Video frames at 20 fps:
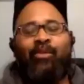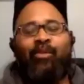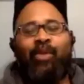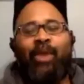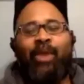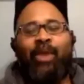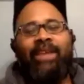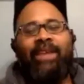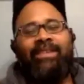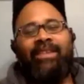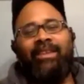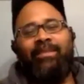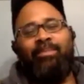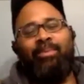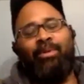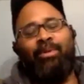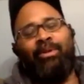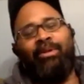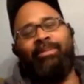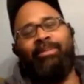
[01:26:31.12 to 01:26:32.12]
of the raids he
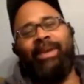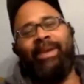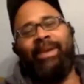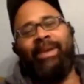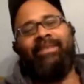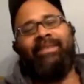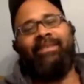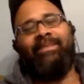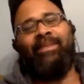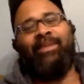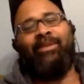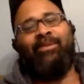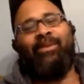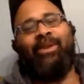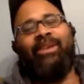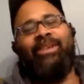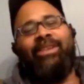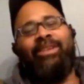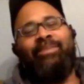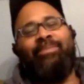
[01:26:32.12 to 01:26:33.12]
pulled, man. Some of the
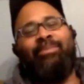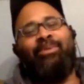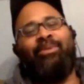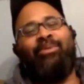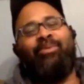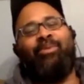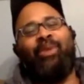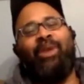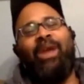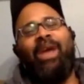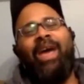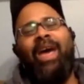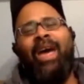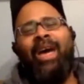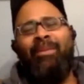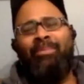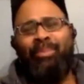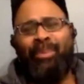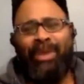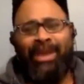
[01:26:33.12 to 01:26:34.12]
raids he pulled were
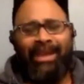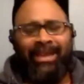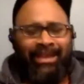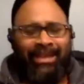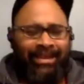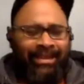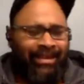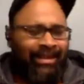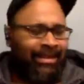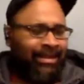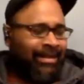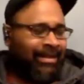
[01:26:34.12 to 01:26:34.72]
epic.